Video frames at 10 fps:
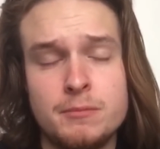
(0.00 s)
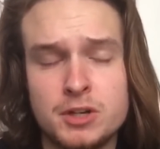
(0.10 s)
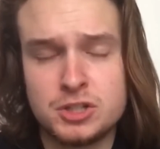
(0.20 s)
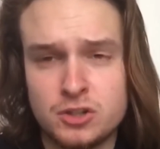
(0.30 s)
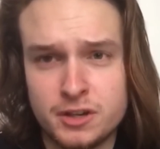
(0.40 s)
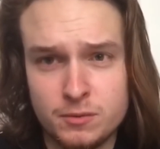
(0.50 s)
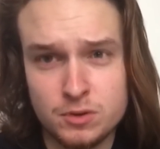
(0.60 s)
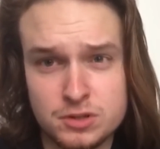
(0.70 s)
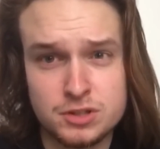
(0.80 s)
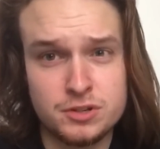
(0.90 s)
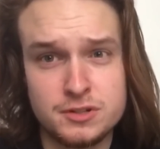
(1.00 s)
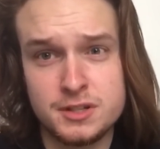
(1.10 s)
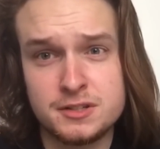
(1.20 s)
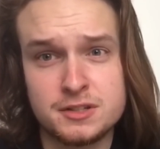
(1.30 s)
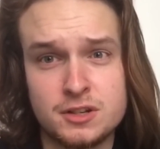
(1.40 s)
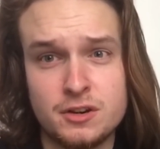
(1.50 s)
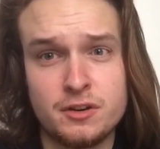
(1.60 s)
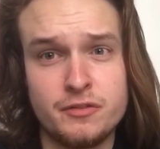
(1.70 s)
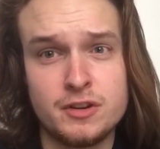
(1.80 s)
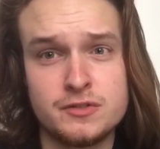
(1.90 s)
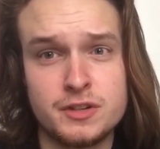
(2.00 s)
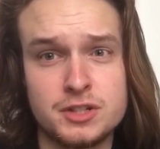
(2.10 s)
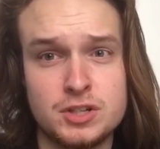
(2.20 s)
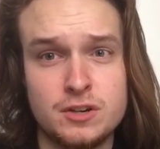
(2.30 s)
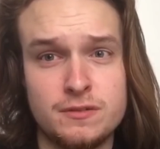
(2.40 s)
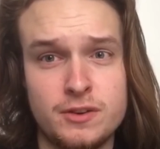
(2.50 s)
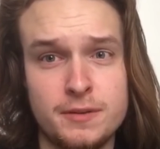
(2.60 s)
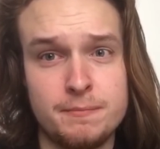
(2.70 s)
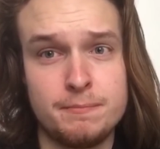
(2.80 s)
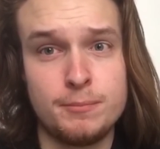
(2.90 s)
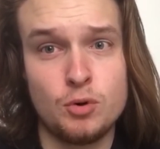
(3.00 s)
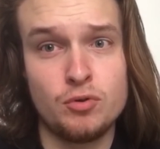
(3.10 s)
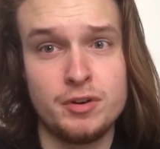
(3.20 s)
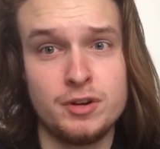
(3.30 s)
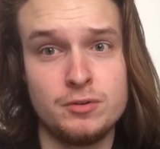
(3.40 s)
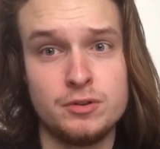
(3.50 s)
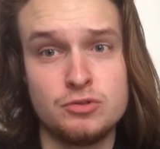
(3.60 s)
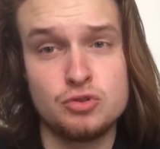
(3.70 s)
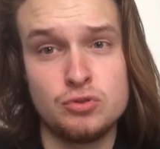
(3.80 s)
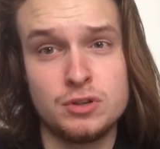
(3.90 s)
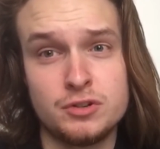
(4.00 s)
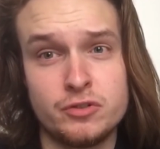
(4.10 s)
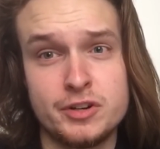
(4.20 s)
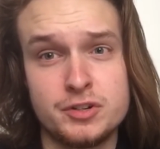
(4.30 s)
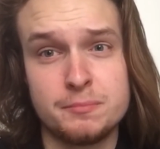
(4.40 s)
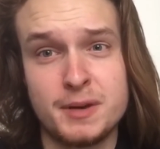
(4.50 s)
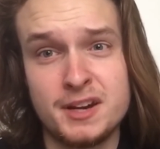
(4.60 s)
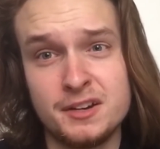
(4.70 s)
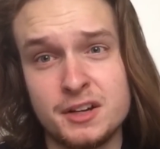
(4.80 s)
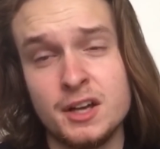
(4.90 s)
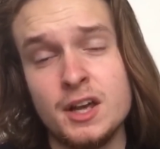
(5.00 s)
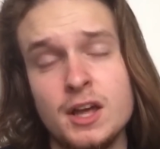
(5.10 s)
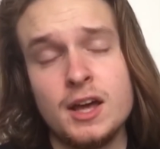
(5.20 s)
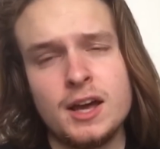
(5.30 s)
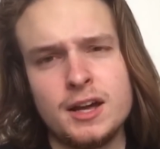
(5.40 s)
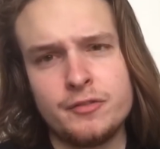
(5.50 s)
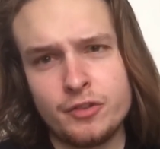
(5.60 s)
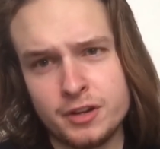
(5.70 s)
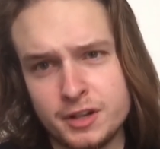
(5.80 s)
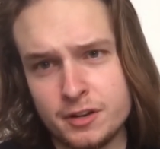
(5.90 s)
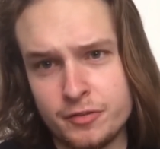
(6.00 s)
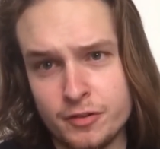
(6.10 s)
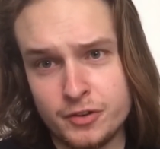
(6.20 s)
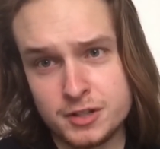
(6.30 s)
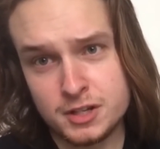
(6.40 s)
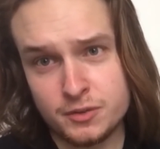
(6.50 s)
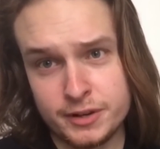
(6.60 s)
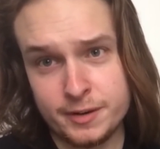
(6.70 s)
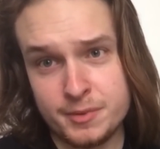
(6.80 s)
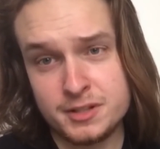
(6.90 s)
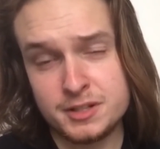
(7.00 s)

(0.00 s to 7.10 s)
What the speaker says: much like it was 2 seasons ago in our first fixture, a very boring 0-0 draw under Adrian Pennock. And funnily enough, our first home game of the